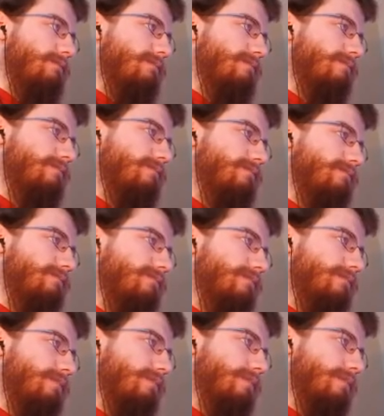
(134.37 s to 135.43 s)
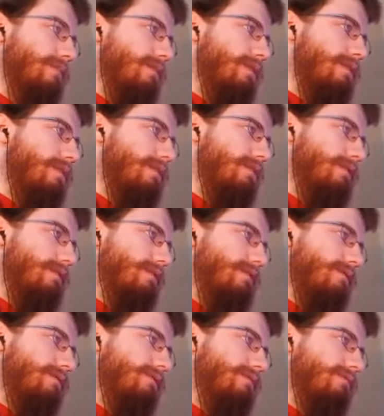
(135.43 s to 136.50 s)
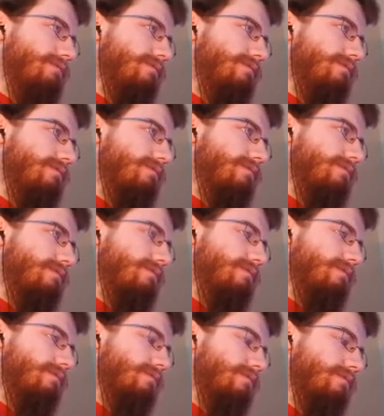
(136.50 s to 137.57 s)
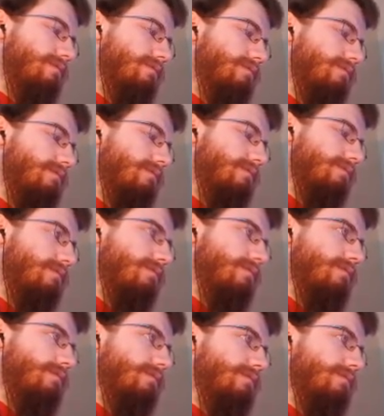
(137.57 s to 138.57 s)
Nobody speaks.